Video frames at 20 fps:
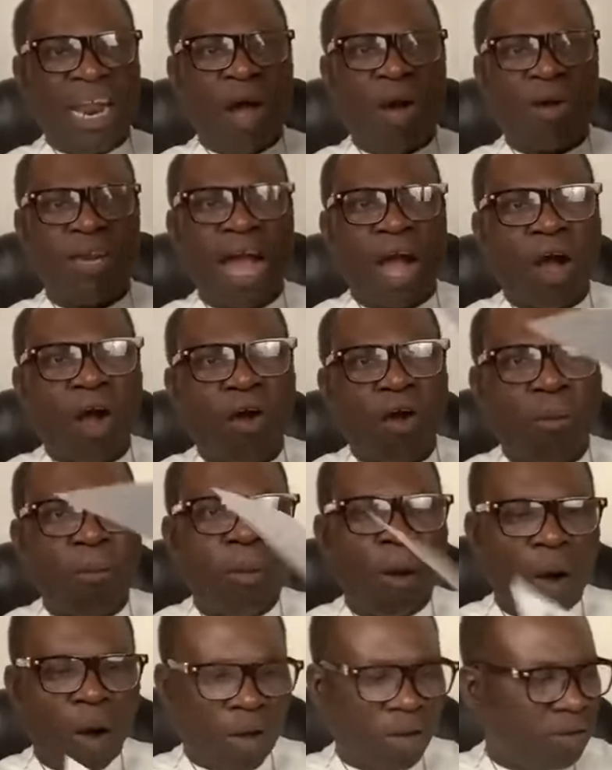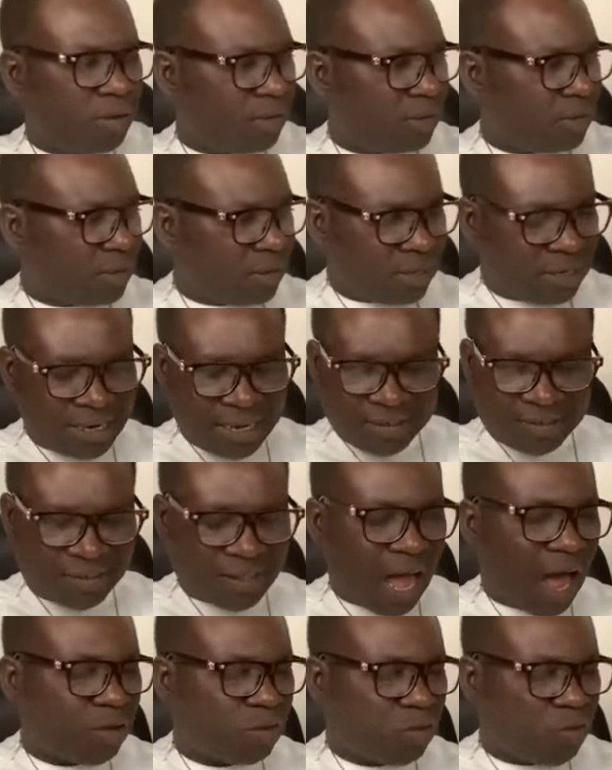now they are talking about the
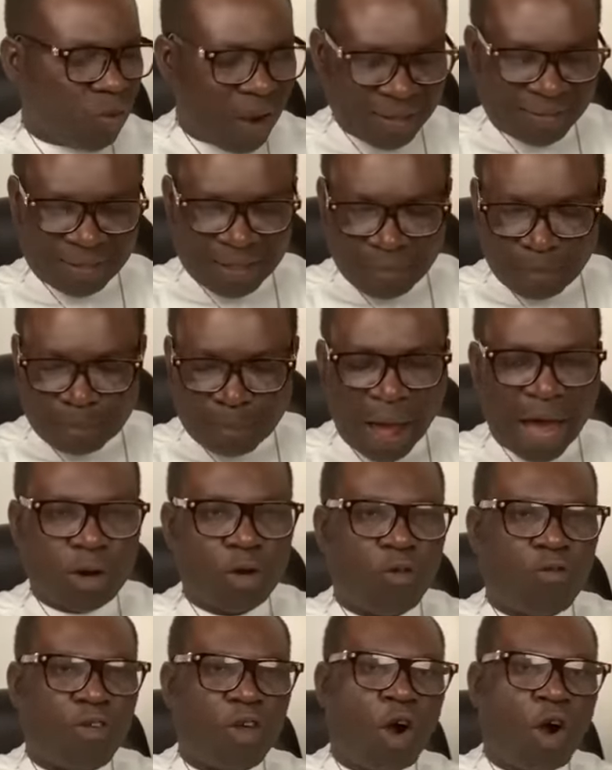southwestern part